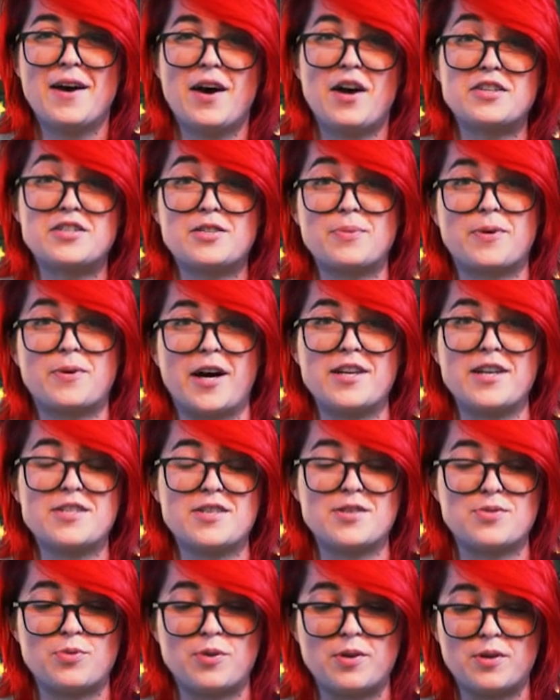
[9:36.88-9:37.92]
our
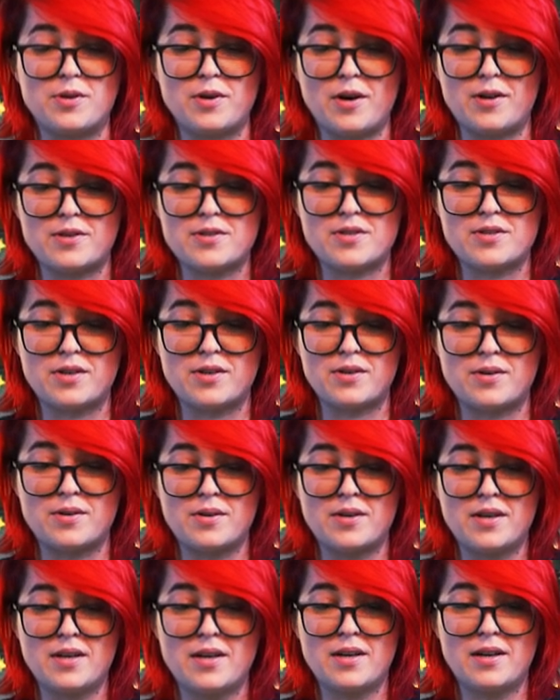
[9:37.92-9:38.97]
subconscious will also,
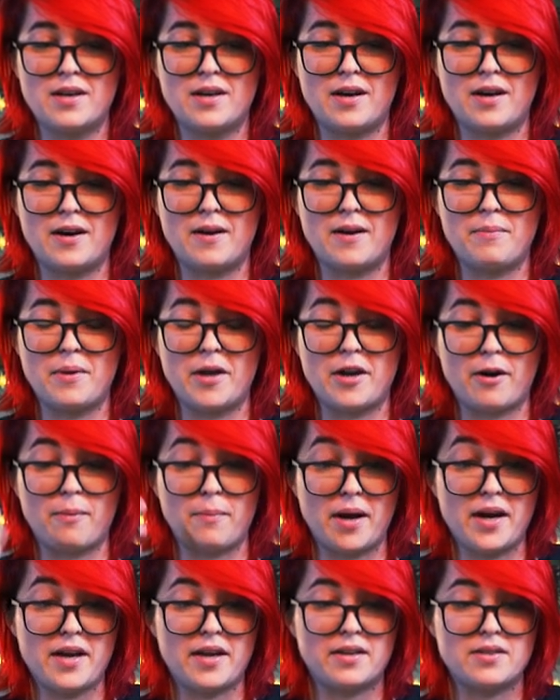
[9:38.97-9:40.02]
um, in our
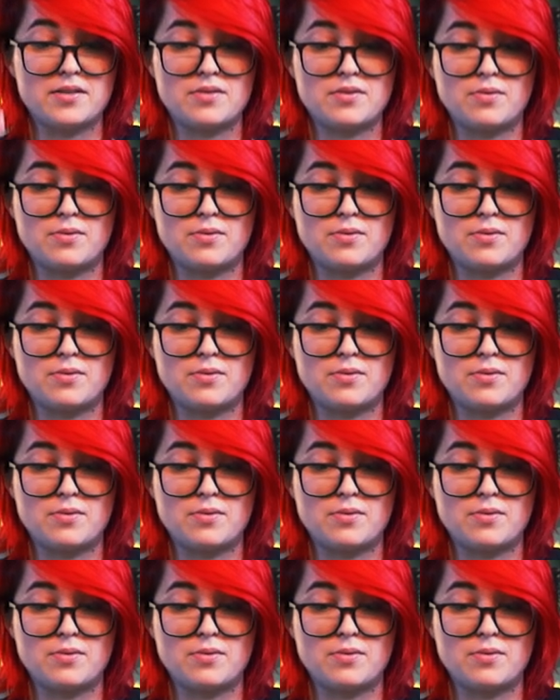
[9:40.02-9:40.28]
minds,